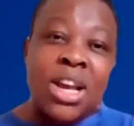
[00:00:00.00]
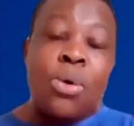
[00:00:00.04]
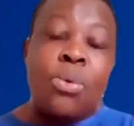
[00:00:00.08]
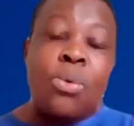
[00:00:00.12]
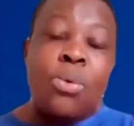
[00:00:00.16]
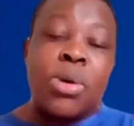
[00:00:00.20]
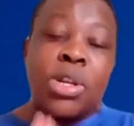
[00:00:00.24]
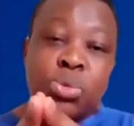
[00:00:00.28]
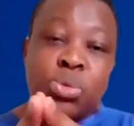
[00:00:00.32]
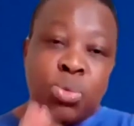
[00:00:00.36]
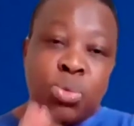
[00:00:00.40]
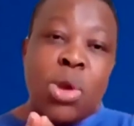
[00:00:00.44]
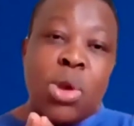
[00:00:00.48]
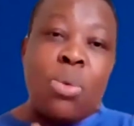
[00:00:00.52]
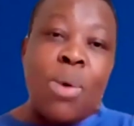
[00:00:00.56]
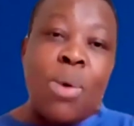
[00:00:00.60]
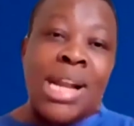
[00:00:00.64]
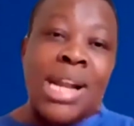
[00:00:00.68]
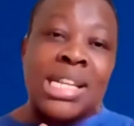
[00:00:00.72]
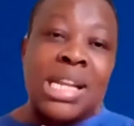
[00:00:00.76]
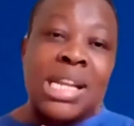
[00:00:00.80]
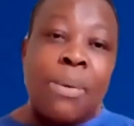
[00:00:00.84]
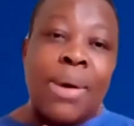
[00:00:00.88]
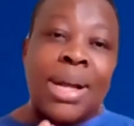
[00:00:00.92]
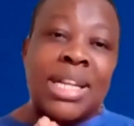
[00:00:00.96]
which we
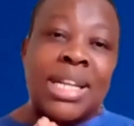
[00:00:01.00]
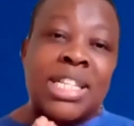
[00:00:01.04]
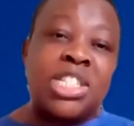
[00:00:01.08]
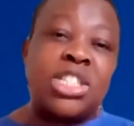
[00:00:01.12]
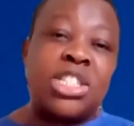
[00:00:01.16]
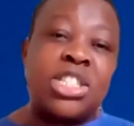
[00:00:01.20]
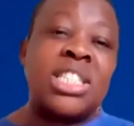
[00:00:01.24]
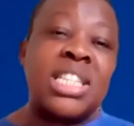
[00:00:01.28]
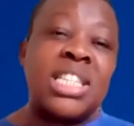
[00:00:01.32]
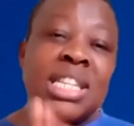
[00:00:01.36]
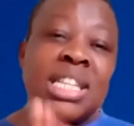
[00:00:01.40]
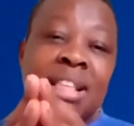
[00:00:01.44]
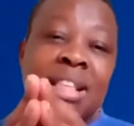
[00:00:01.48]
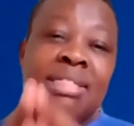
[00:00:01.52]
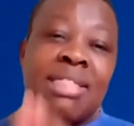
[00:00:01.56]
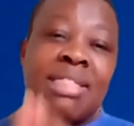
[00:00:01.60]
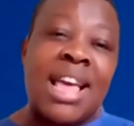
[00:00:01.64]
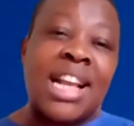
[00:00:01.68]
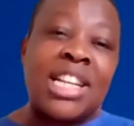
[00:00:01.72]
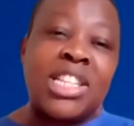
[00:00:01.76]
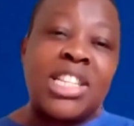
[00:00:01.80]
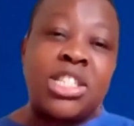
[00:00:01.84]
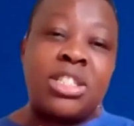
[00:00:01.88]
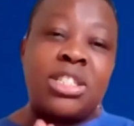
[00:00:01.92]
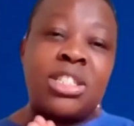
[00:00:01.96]
want our children and
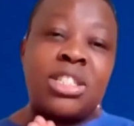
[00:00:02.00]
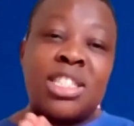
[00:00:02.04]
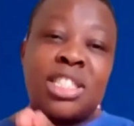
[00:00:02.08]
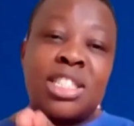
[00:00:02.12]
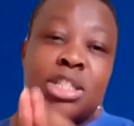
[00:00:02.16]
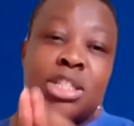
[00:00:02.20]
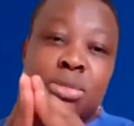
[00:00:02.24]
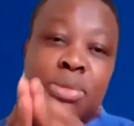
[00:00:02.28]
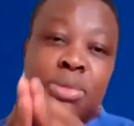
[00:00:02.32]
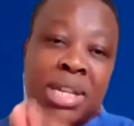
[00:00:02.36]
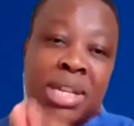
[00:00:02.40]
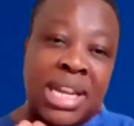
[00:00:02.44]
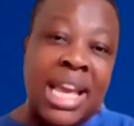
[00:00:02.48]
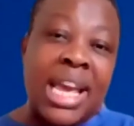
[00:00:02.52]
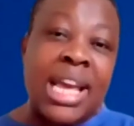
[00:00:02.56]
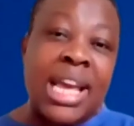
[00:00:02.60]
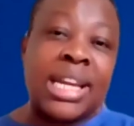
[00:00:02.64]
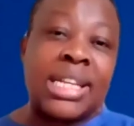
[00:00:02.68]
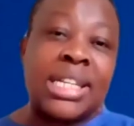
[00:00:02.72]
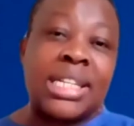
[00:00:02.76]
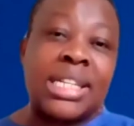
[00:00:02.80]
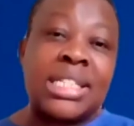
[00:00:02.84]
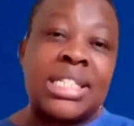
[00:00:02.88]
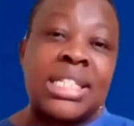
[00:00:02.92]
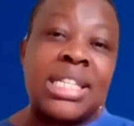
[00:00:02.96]
their children to
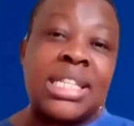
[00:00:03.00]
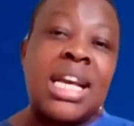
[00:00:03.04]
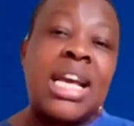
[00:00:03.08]
inherit.